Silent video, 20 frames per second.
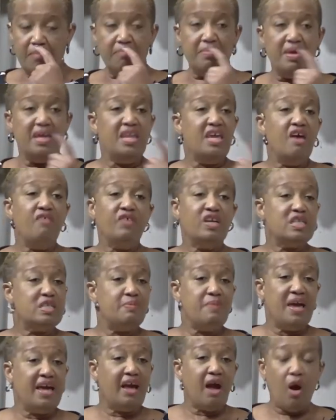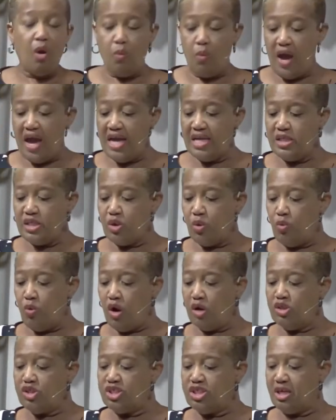Many of us make our way to
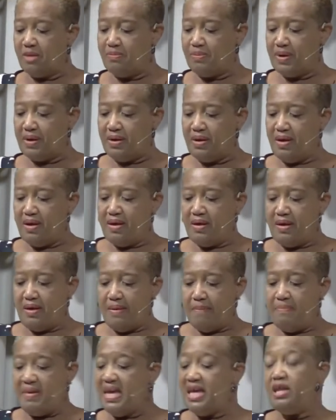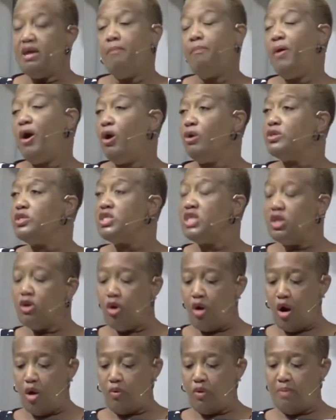worship, be it in person
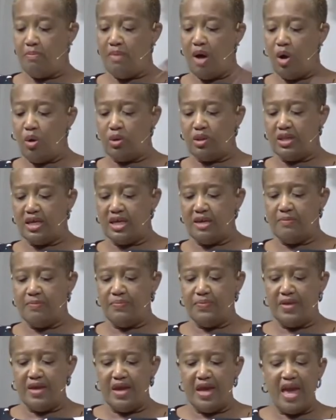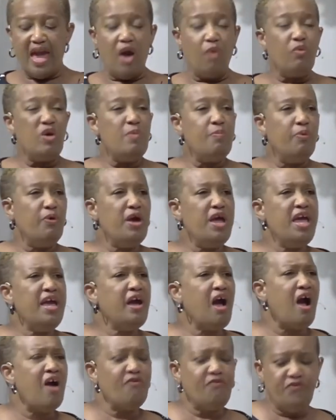or remotely, and we
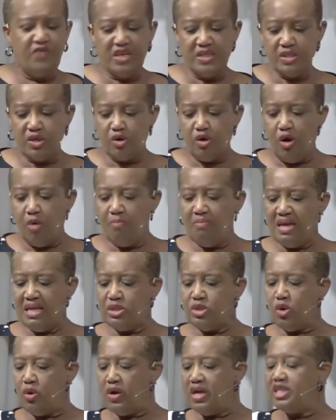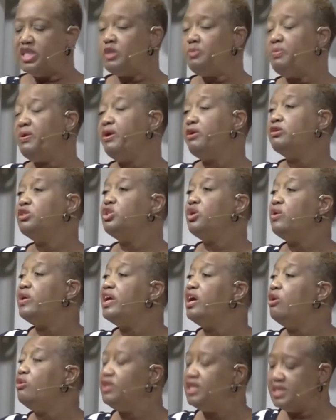bring our physical, mental, and spiritual
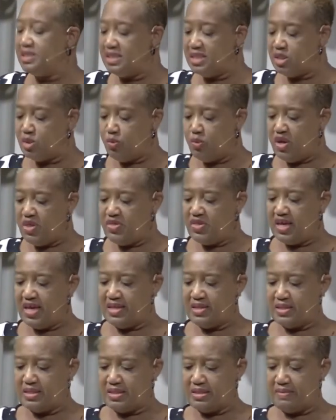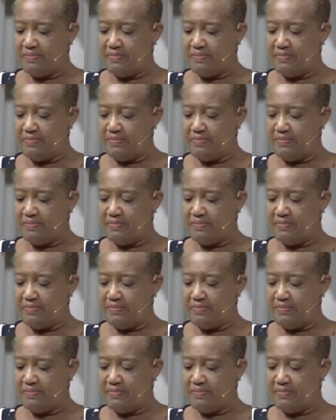illnesses with us.